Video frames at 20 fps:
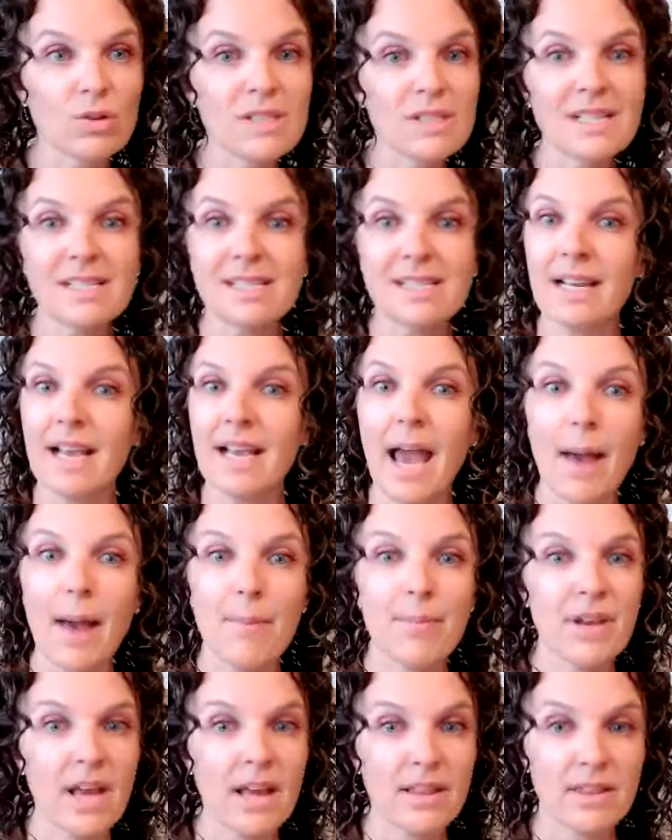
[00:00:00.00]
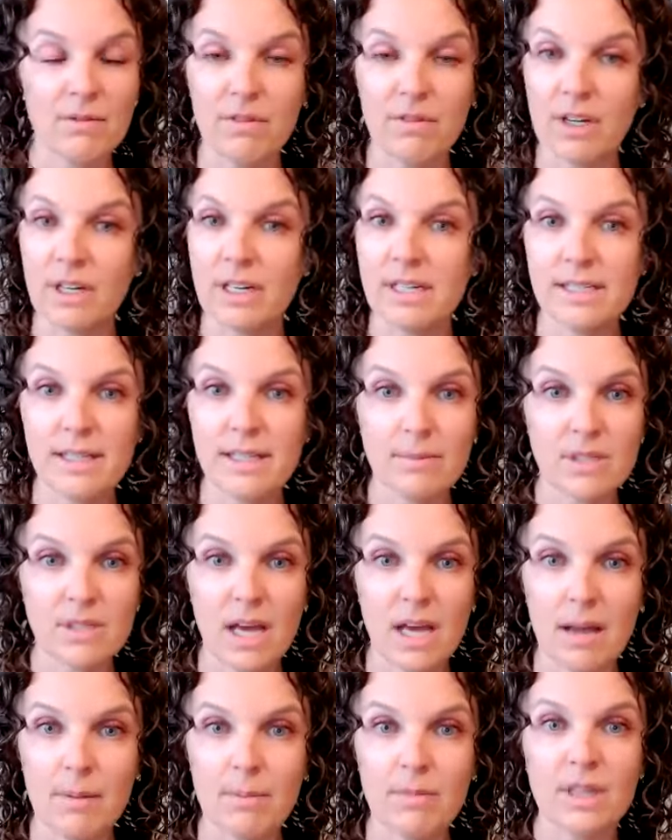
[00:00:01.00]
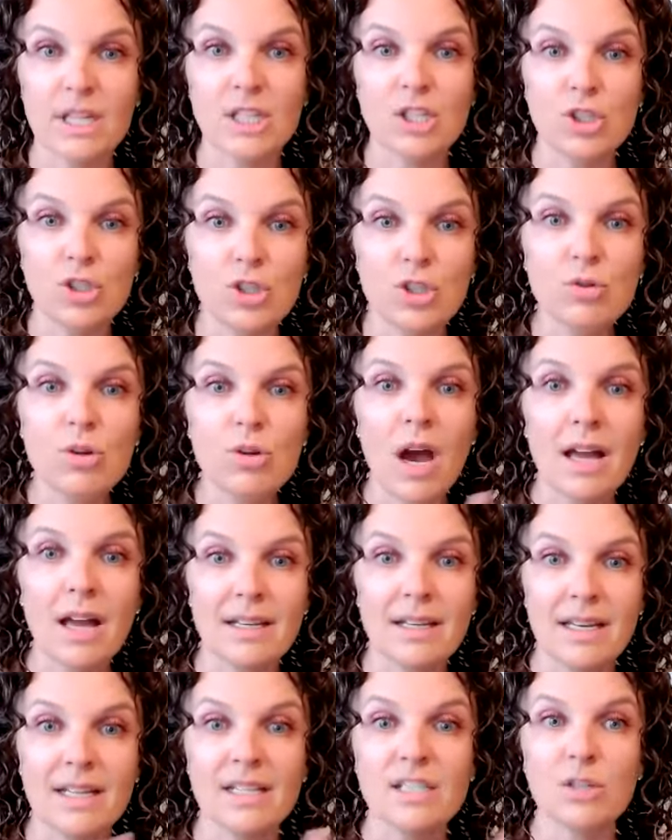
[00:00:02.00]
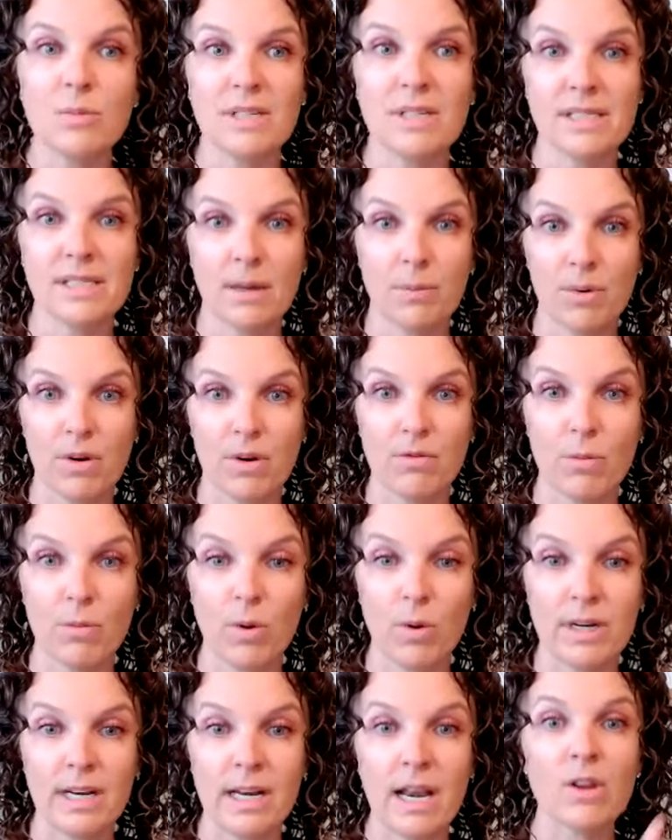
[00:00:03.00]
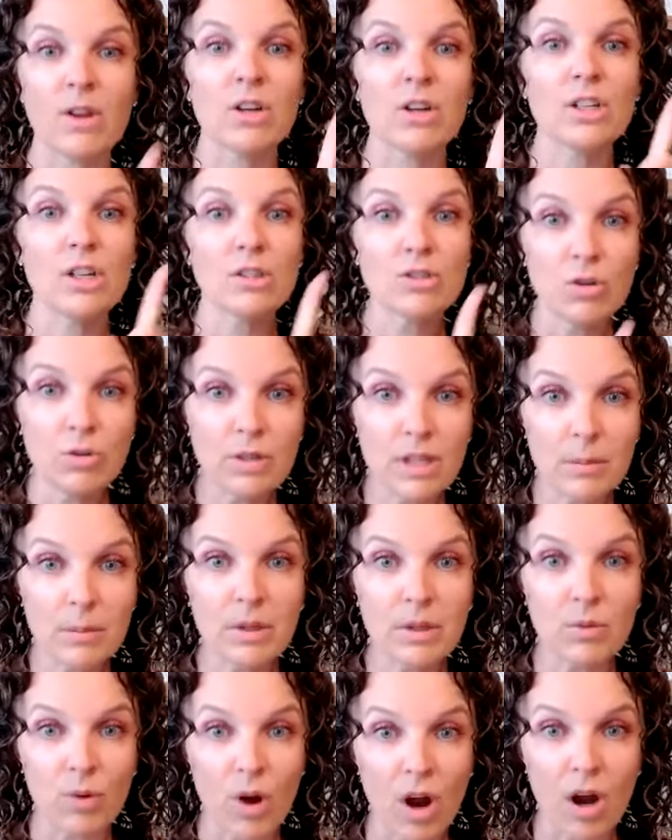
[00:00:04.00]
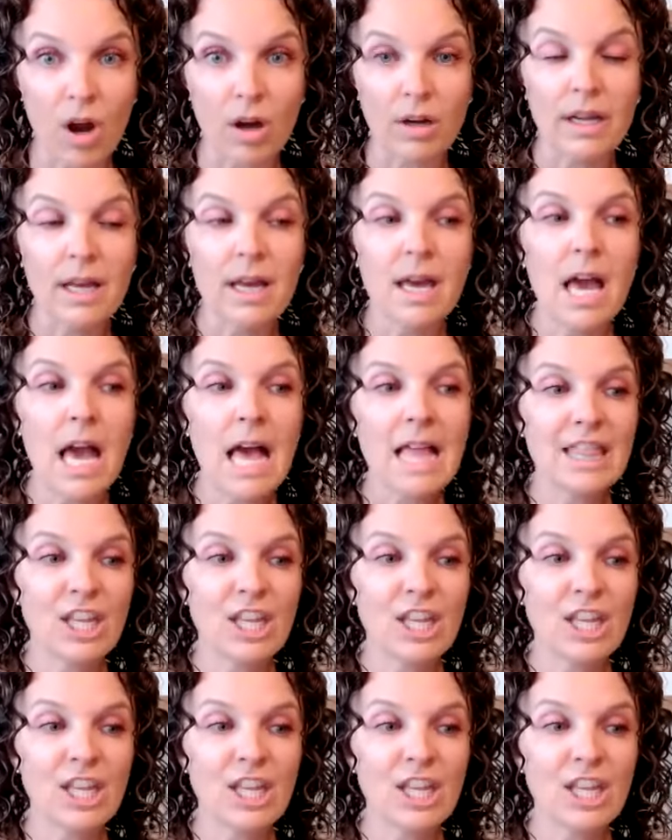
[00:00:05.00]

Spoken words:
Those things can happen at the very same time. They do not need to be separate from one another. Now, don't get me wrong.